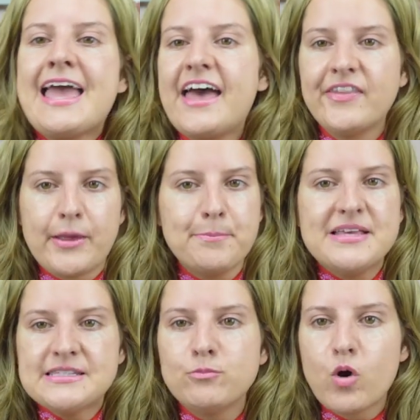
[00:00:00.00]
And like
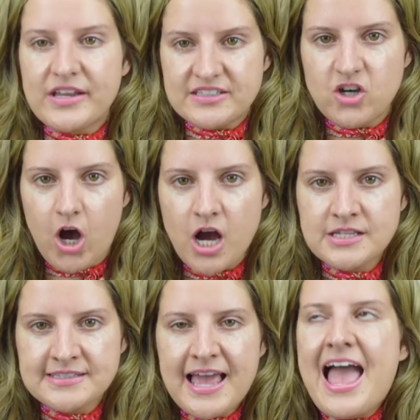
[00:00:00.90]
Miss Morgan
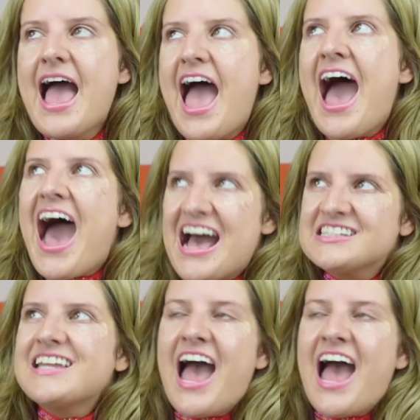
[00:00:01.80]
Talks has